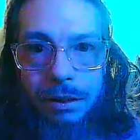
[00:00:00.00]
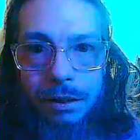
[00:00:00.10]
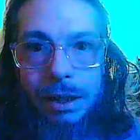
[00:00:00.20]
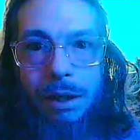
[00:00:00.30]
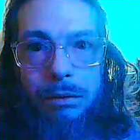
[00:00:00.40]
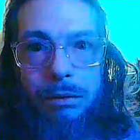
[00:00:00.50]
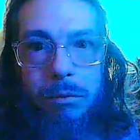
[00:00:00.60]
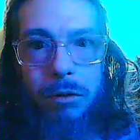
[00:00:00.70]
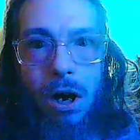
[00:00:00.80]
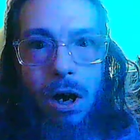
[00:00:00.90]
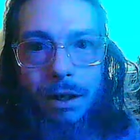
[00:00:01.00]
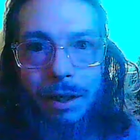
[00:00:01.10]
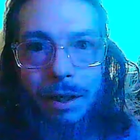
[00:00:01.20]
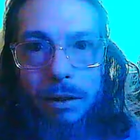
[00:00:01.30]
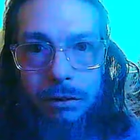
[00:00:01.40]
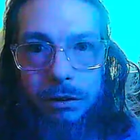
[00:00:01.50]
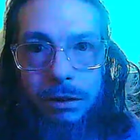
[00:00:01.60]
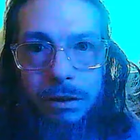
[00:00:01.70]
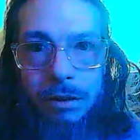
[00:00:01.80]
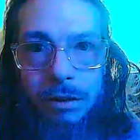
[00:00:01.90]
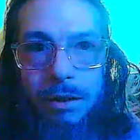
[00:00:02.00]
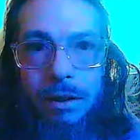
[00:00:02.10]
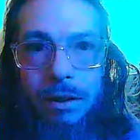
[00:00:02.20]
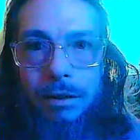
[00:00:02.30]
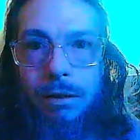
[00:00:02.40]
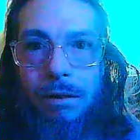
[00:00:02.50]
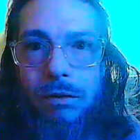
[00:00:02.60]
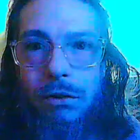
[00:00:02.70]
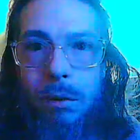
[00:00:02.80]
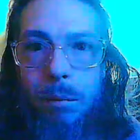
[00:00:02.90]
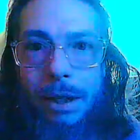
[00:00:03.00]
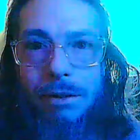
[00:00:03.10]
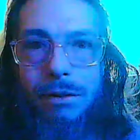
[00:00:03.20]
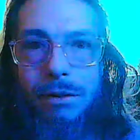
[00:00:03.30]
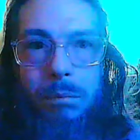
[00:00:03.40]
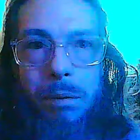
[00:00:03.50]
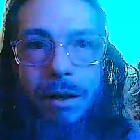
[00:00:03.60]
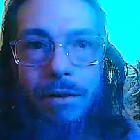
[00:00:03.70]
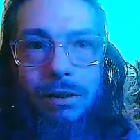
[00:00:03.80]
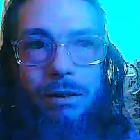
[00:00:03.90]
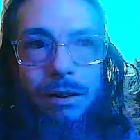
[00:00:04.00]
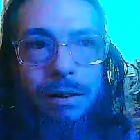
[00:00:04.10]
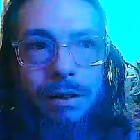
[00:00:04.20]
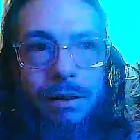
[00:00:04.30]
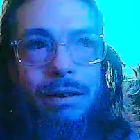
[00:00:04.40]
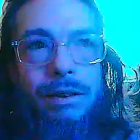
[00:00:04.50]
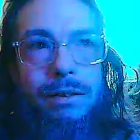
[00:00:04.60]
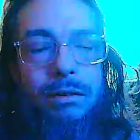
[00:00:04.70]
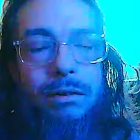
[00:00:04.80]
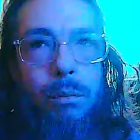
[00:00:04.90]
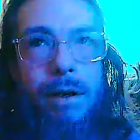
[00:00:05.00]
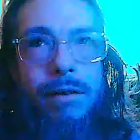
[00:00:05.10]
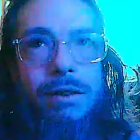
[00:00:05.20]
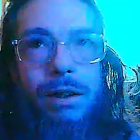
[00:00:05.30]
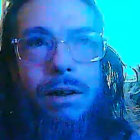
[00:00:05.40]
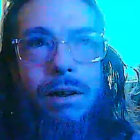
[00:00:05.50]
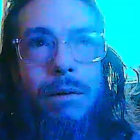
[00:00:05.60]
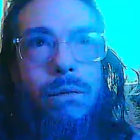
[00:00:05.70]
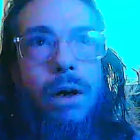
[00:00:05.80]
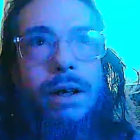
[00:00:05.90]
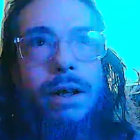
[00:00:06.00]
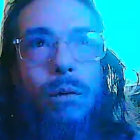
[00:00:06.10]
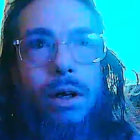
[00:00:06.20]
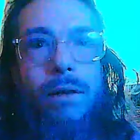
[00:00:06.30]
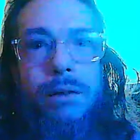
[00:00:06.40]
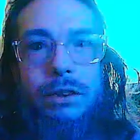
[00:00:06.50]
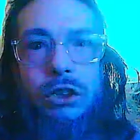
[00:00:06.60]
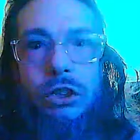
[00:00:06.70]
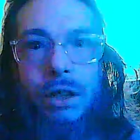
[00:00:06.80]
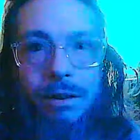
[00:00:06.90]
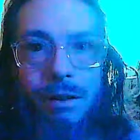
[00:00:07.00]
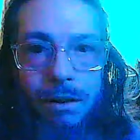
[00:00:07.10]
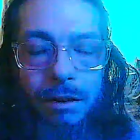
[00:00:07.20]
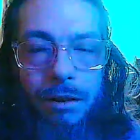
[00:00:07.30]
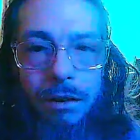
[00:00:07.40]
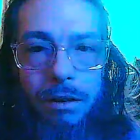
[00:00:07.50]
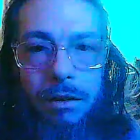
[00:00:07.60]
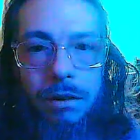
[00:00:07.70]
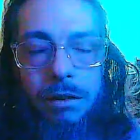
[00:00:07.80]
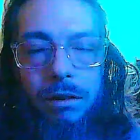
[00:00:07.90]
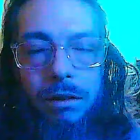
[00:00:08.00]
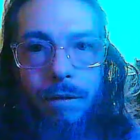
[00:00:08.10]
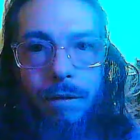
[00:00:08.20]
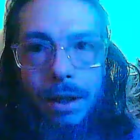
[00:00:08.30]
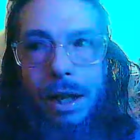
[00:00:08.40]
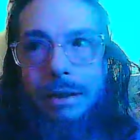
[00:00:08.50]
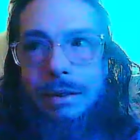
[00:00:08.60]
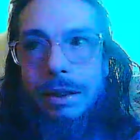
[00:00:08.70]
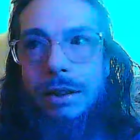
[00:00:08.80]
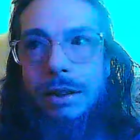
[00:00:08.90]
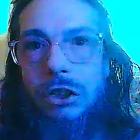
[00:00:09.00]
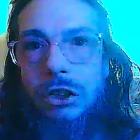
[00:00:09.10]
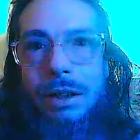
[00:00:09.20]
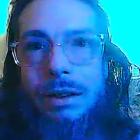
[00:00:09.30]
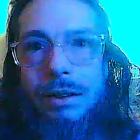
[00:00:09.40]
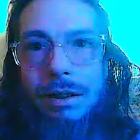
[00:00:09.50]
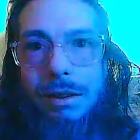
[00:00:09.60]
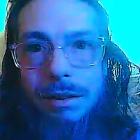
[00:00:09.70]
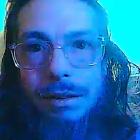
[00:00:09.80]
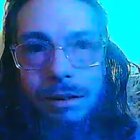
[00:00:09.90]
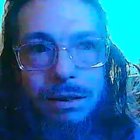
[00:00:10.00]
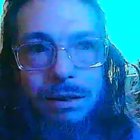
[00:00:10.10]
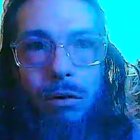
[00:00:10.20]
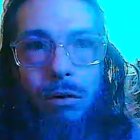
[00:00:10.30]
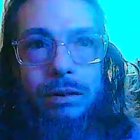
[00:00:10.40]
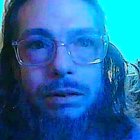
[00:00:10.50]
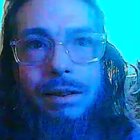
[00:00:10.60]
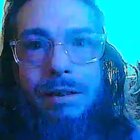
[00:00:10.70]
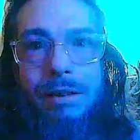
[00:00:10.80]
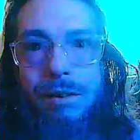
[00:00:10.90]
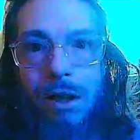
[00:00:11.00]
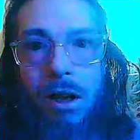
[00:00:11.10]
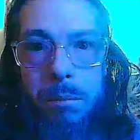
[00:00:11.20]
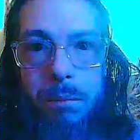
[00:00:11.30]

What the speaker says: You know what I'm talking about. There are so many concerned parents out there that aren't, or parents that aren't even fucking aware of this shit. That this shit, well, this needs to stop.